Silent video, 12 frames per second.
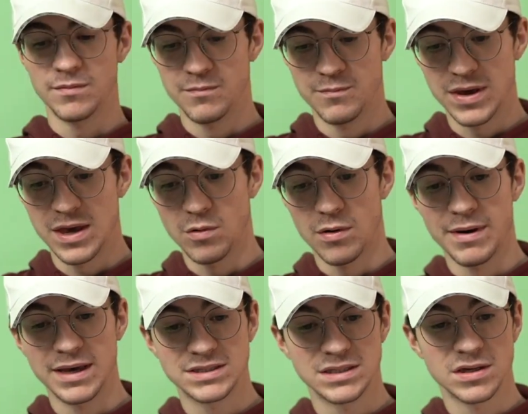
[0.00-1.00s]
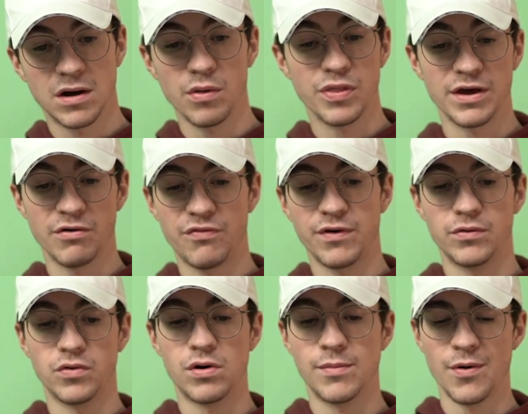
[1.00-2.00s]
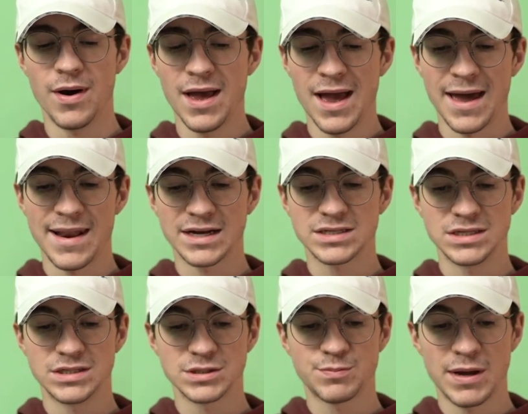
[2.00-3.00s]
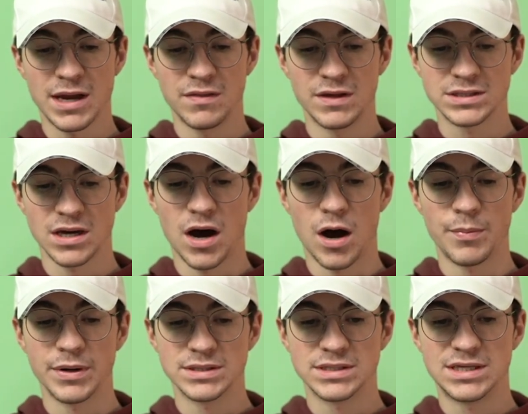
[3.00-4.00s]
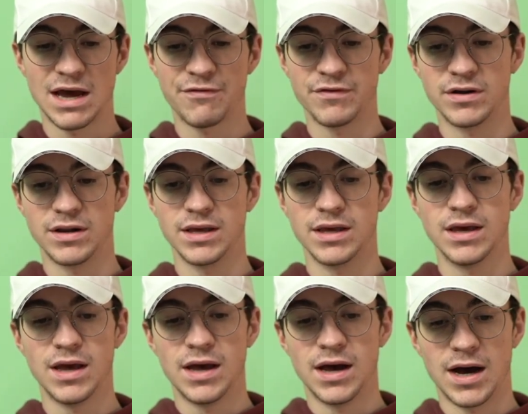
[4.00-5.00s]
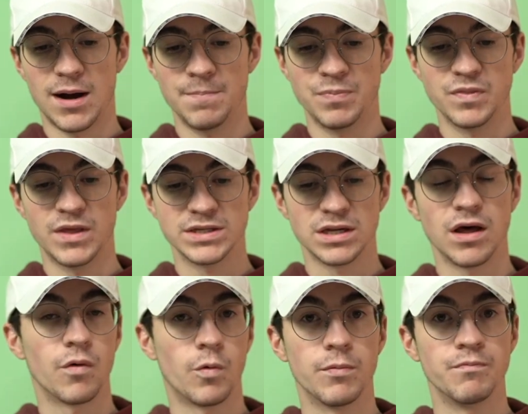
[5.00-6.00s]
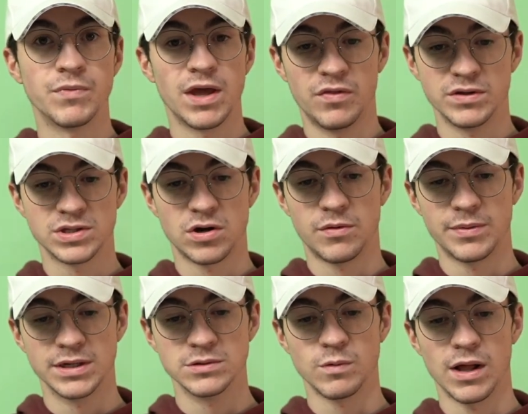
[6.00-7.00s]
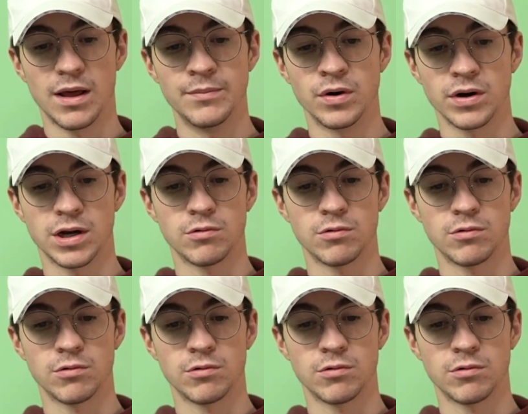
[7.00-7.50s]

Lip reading: to be what makes this whole thing feel normal. And actually, just picking this up, it's definitely, there's another one in the top as well. I'm not going to